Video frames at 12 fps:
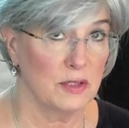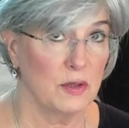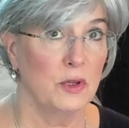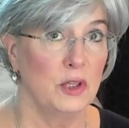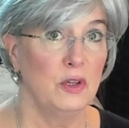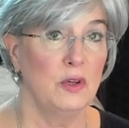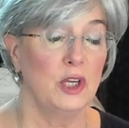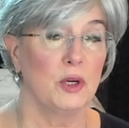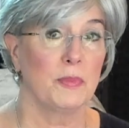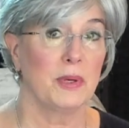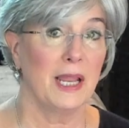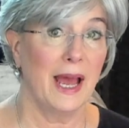So when you
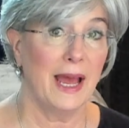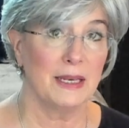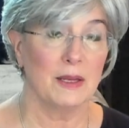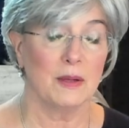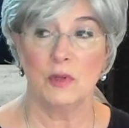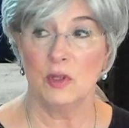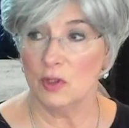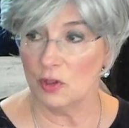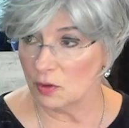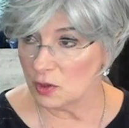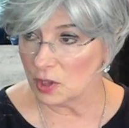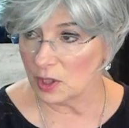hear platinum, you're
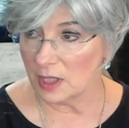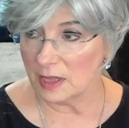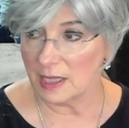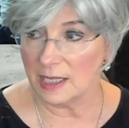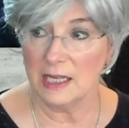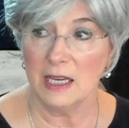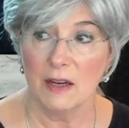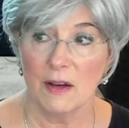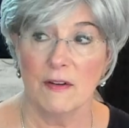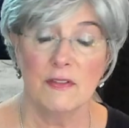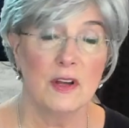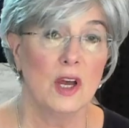usually thinking
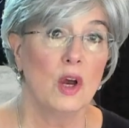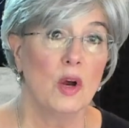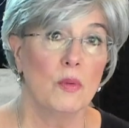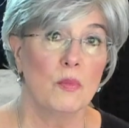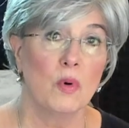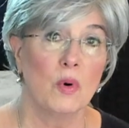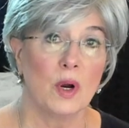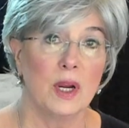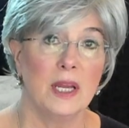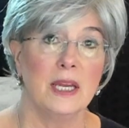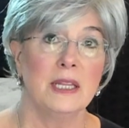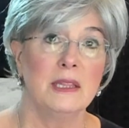of
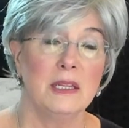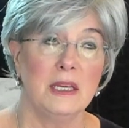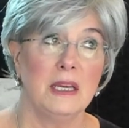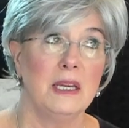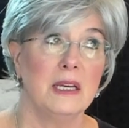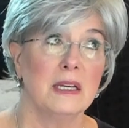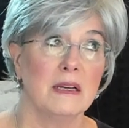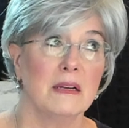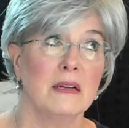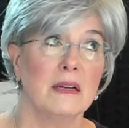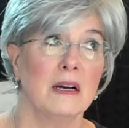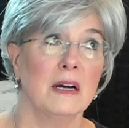more in the
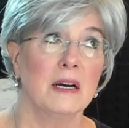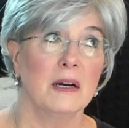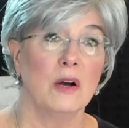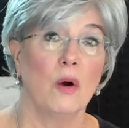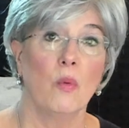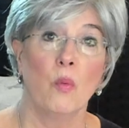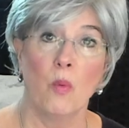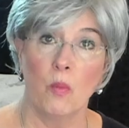uh,